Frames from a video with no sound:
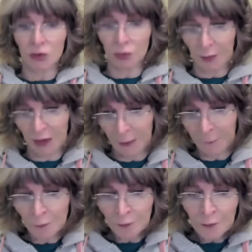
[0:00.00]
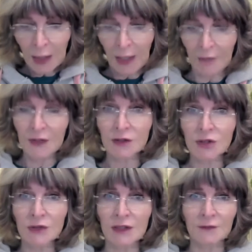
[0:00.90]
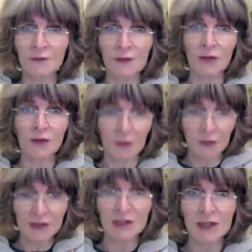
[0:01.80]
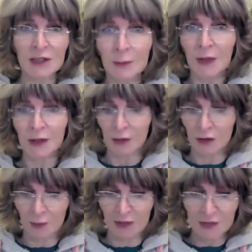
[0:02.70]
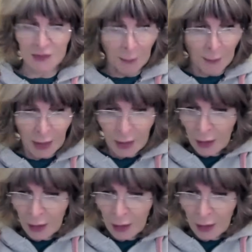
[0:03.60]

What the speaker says: You'll be having to dig very, very deep. There are going to be some